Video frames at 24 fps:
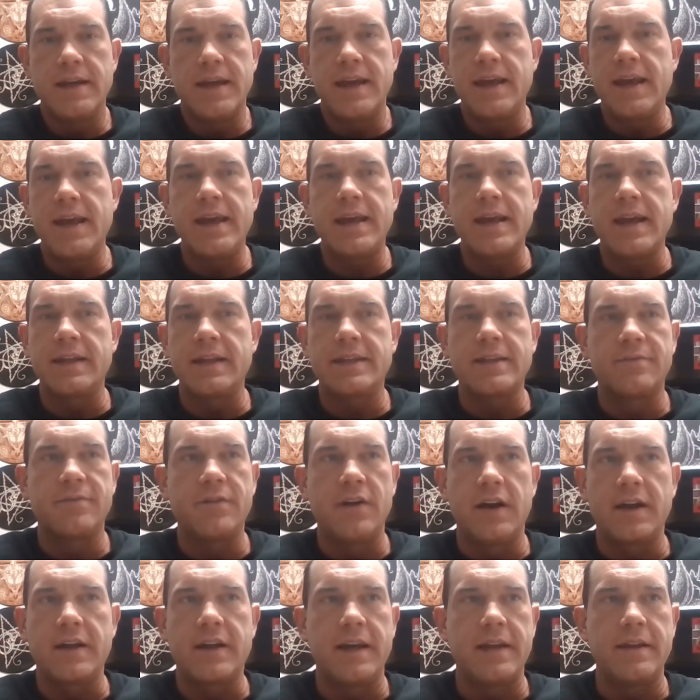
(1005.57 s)
He ain't got the
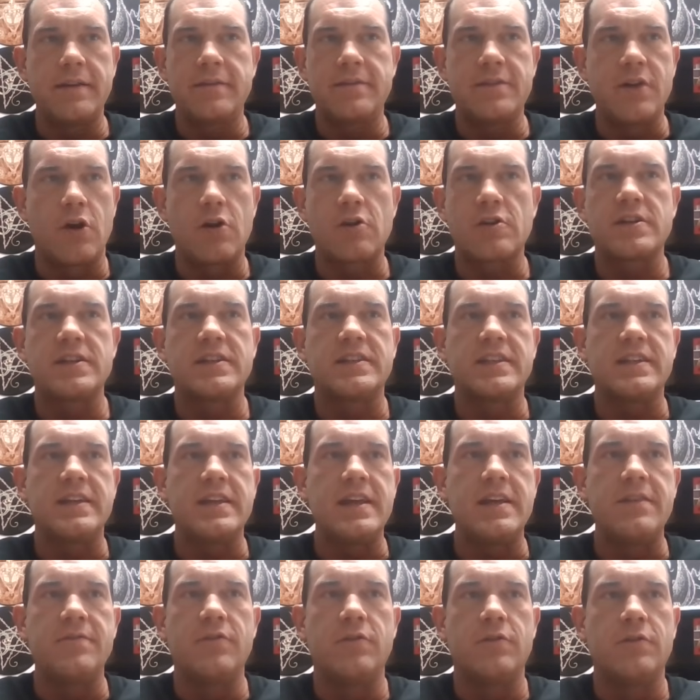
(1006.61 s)
fucking darkness and
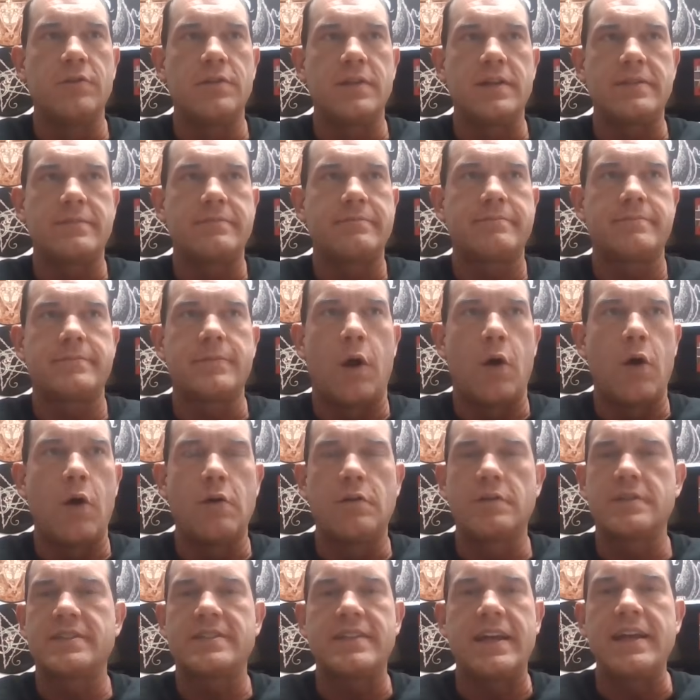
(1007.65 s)
evil and the
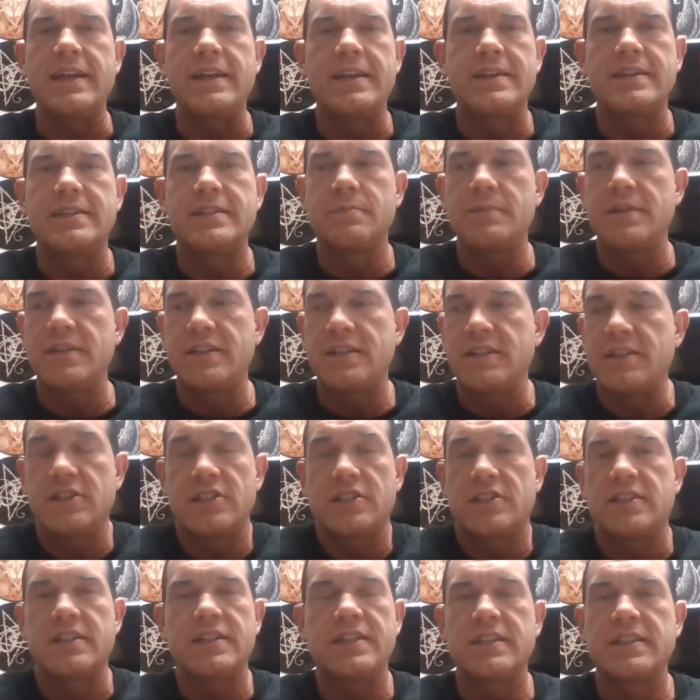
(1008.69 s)
all Satanism. He
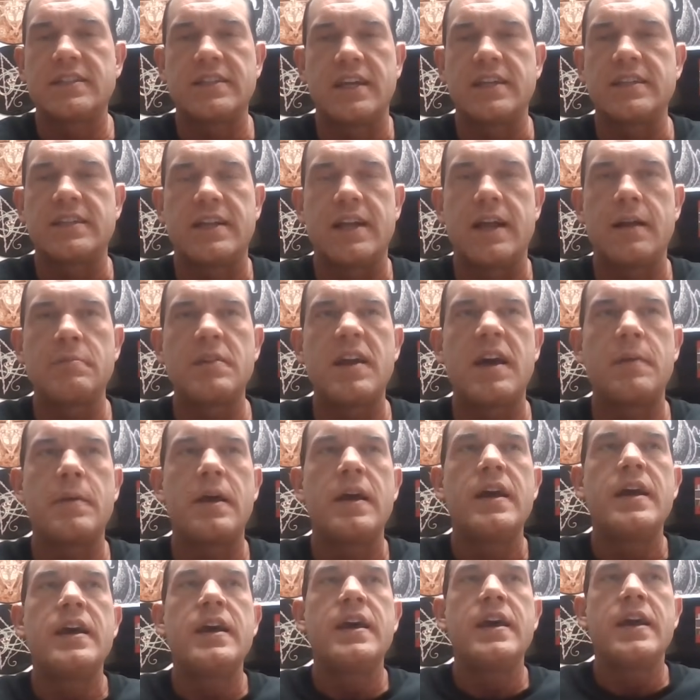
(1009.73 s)
just he just doesn't. I'm I'm,
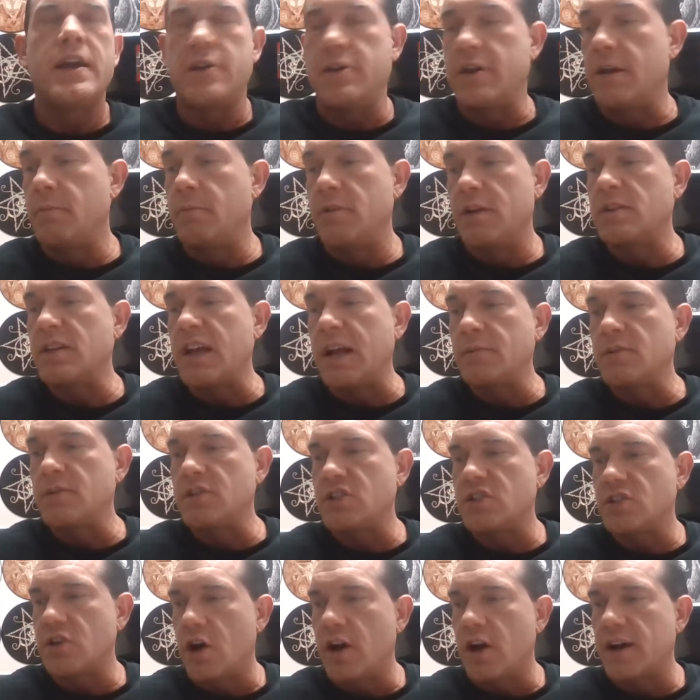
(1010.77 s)
and I'm, I'm
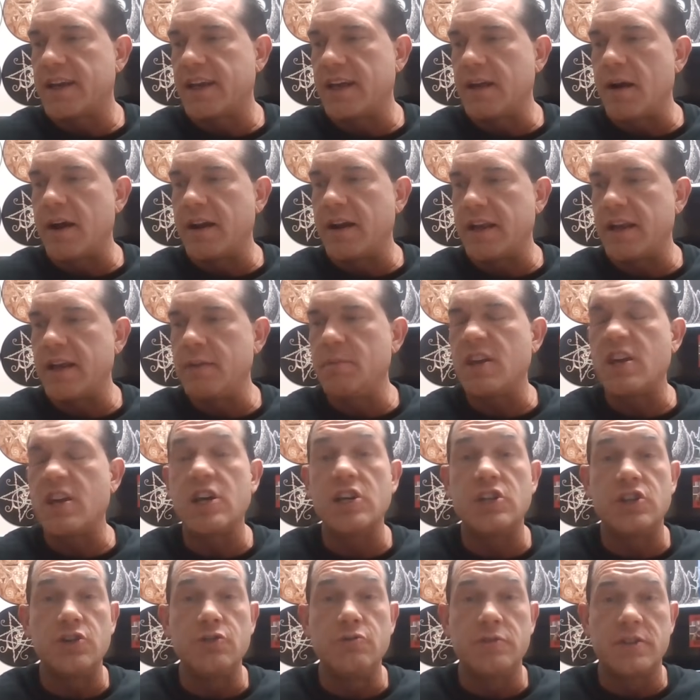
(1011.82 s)
just talking about him
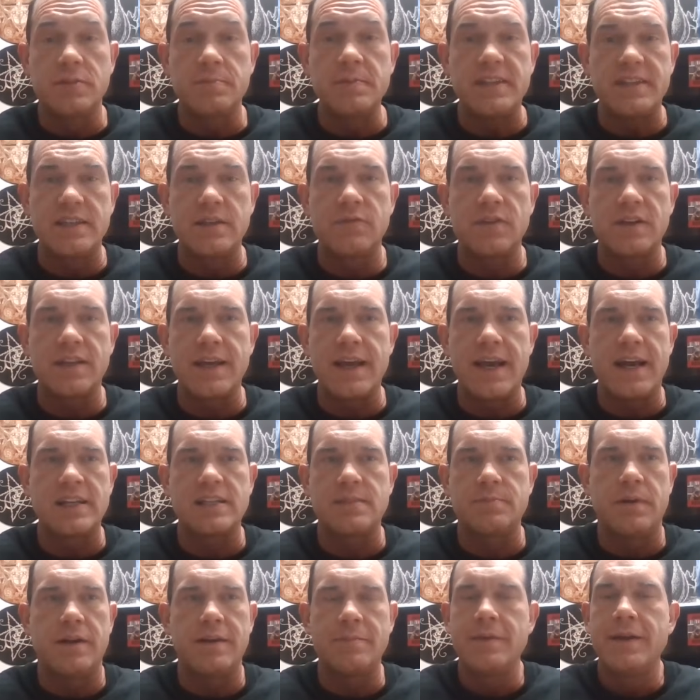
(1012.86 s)
because you specifically
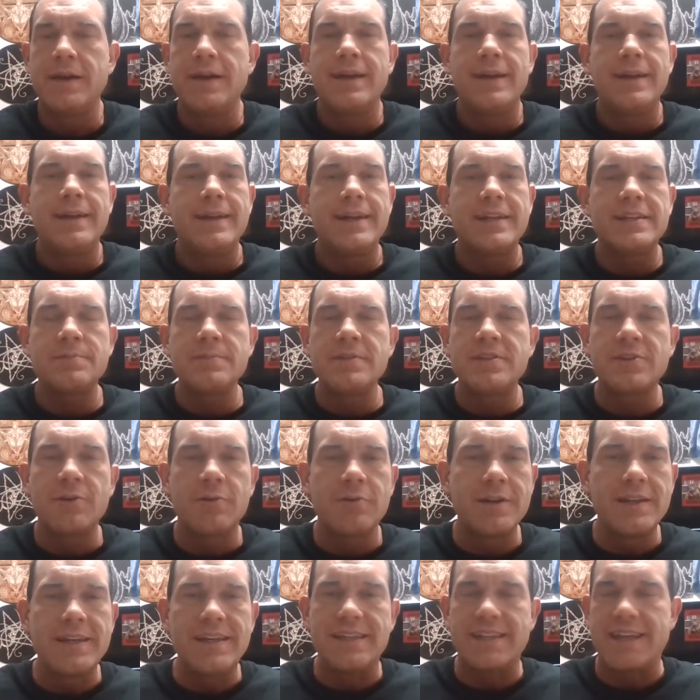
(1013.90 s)
asked about him. That's the
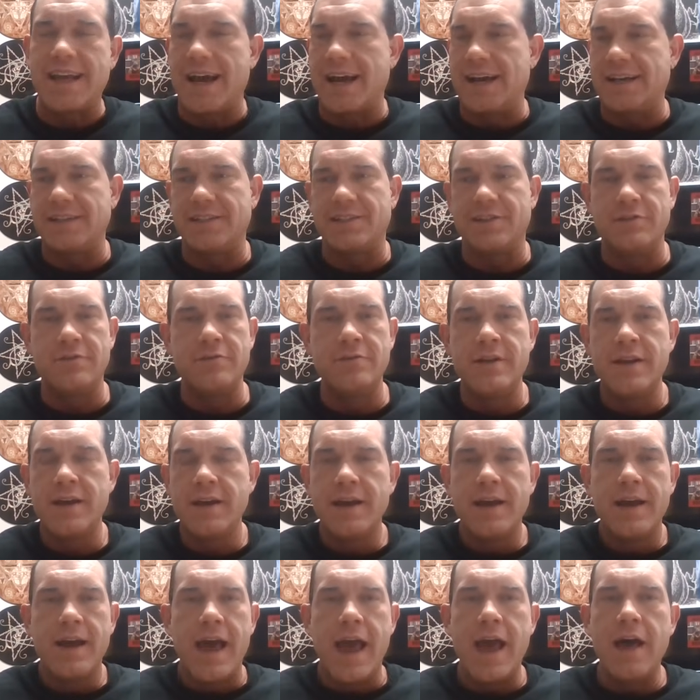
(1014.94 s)
majority of these guys, dude.
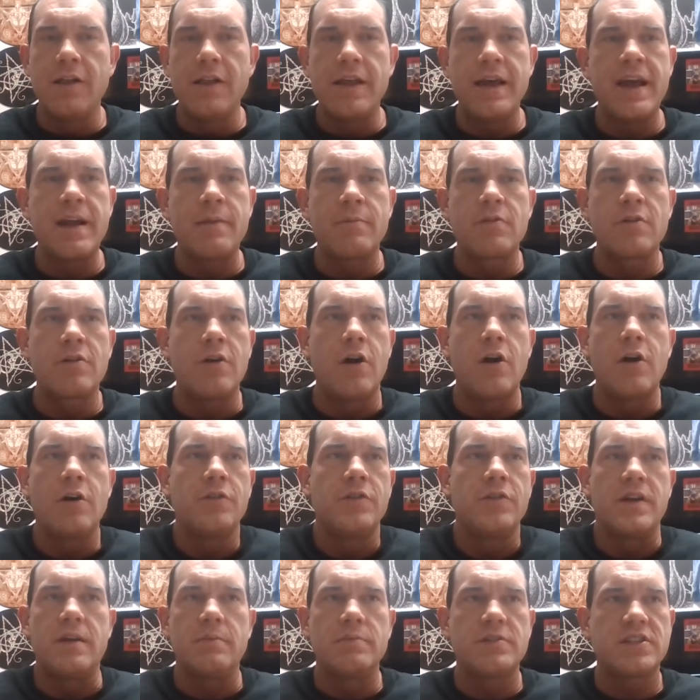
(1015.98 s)
Hellhammer, all
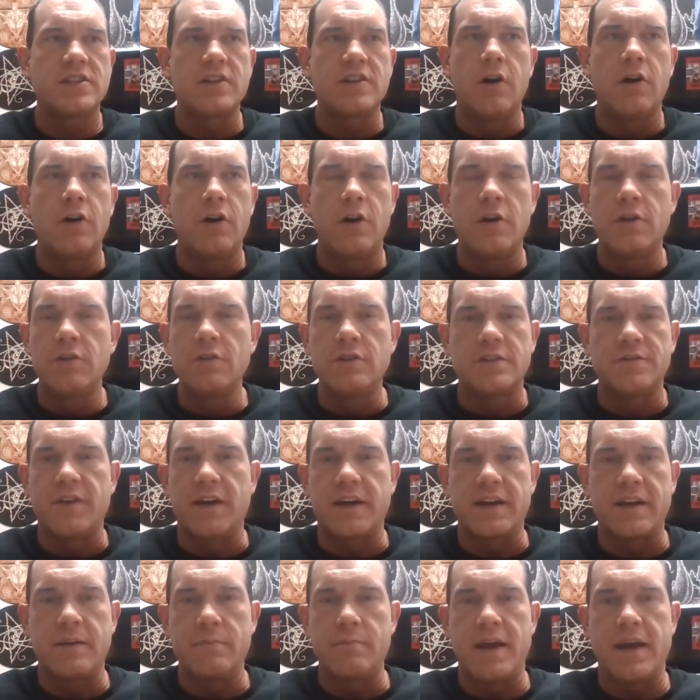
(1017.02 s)
of them, just all, all those
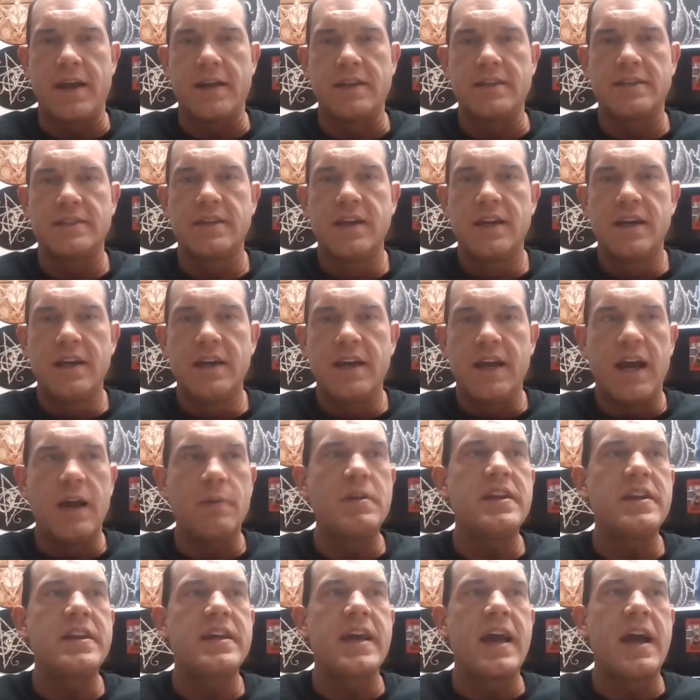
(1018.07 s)
fucking bands. I
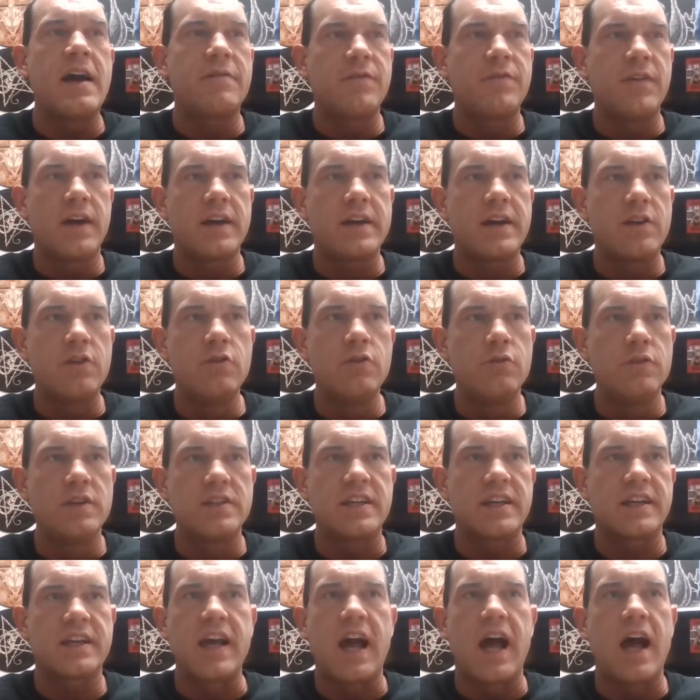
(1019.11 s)
mean, you got fucking who
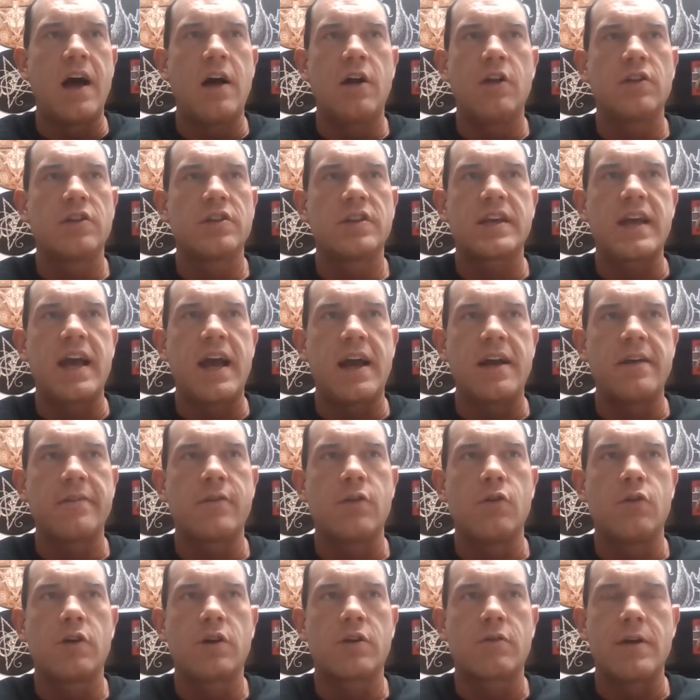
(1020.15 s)
was it? Gaahl or the guy in
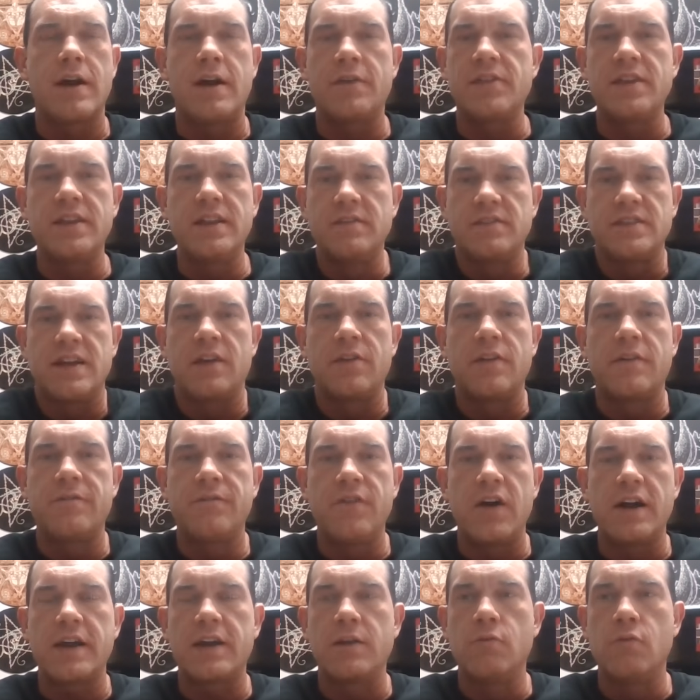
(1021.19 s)
Gorgoroth? He lives out in
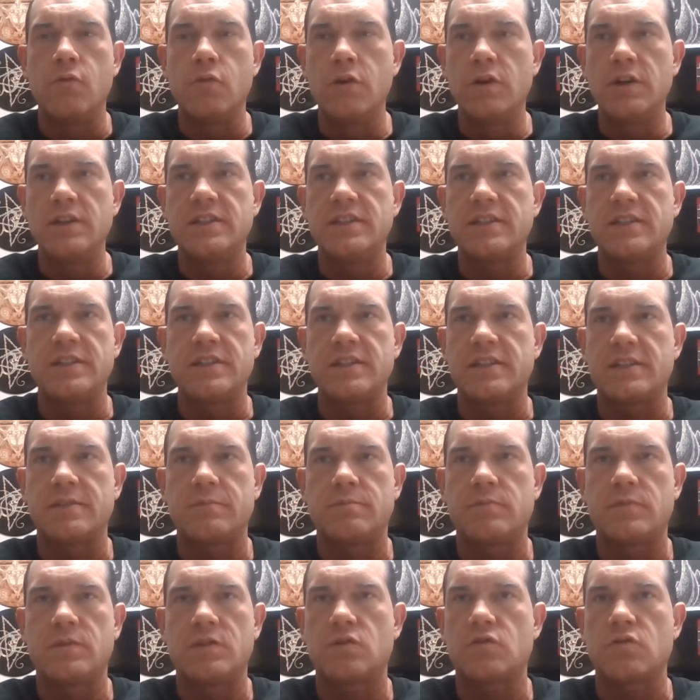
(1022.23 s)
the fucking woods and just
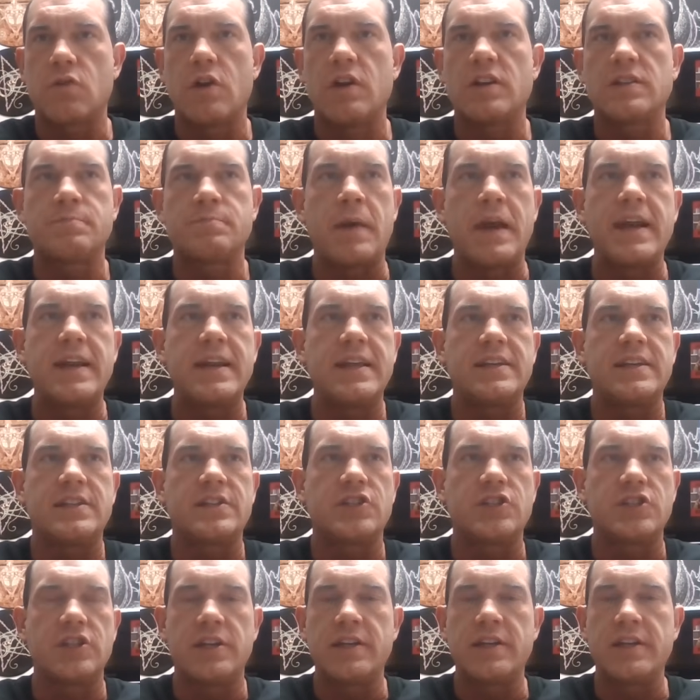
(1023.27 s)
draws paintings
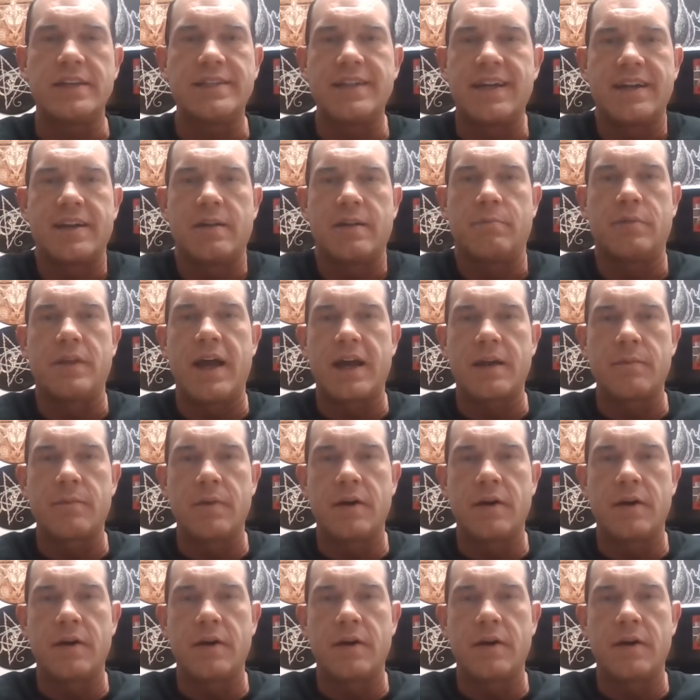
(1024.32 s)
and shit. He's not in a black